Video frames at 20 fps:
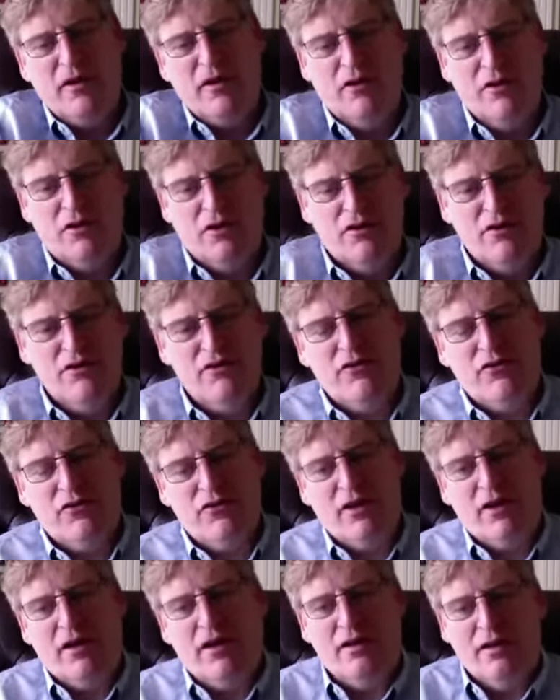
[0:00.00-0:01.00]
others
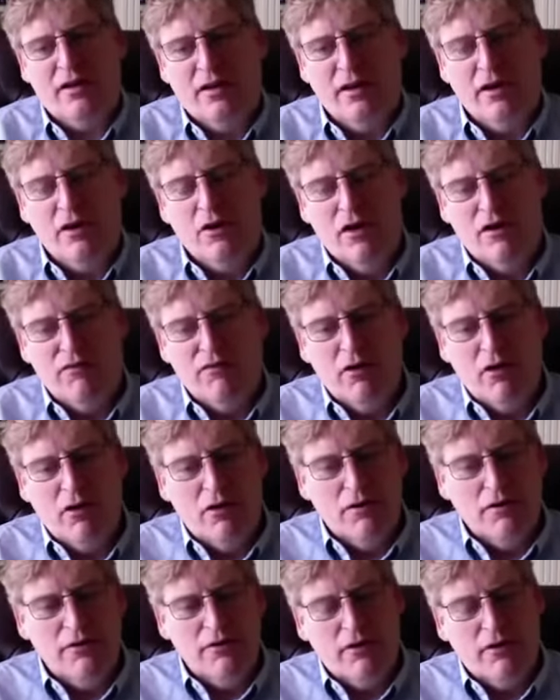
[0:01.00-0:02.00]
that have
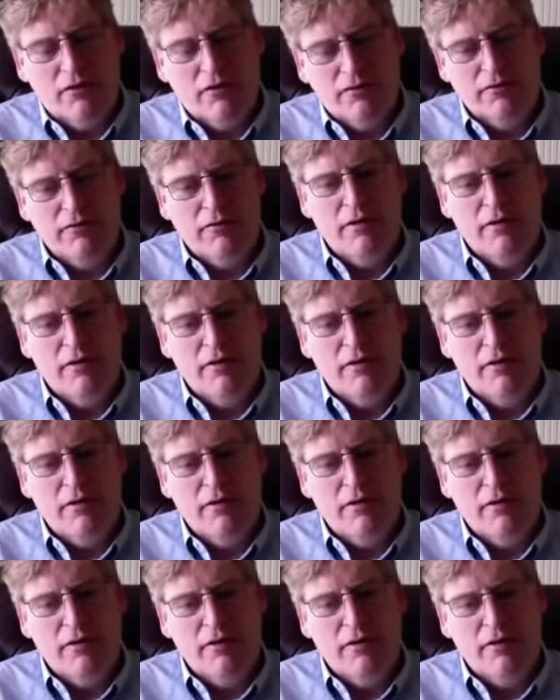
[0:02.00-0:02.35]
launched stuff,